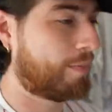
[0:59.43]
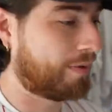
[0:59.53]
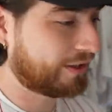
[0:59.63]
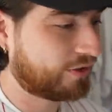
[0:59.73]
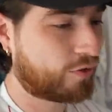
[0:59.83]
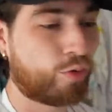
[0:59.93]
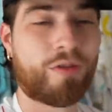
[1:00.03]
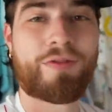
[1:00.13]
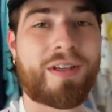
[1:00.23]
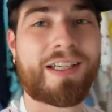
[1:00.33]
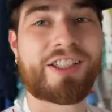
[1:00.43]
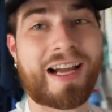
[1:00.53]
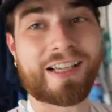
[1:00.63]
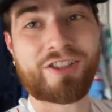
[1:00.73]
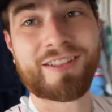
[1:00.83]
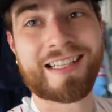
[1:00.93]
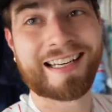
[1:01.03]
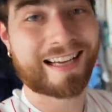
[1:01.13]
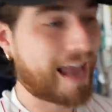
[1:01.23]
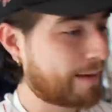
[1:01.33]
a bunch of cool footage I actually
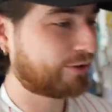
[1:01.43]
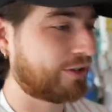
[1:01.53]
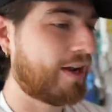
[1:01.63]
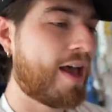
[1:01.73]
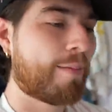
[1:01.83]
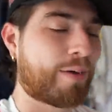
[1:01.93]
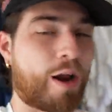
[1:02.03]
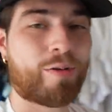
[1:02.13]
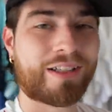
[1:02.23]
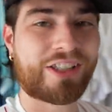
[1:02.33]
didn't capture, but I wanna